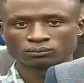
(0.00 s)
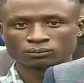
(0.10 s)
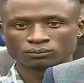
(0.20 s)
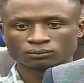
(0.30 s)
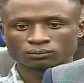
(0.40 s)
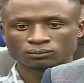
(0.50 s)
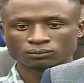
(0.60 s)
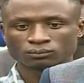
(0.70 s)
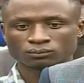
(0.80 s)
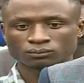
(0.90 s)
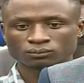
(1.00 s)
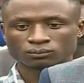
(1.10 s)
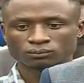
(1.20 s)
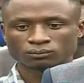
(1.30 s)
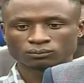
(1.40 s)

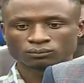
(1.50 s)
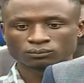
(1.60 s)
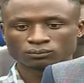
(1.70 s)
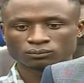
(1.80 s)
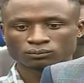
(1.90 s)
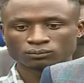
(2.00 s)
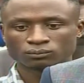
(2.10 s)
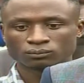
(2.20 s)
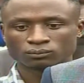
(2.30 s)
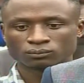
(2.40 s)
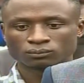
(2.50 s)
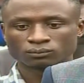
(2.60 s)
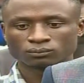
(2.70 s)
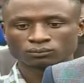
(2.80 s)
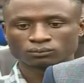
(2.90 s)

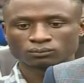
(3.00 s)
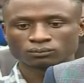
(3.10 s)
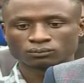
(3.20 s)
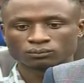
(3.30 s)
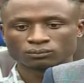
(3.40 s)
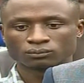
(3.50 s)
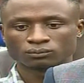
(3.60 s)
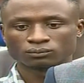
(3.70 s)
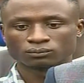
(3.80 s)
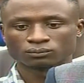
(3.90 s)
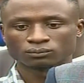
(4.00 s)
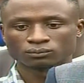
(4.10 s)
This person isn't speaking.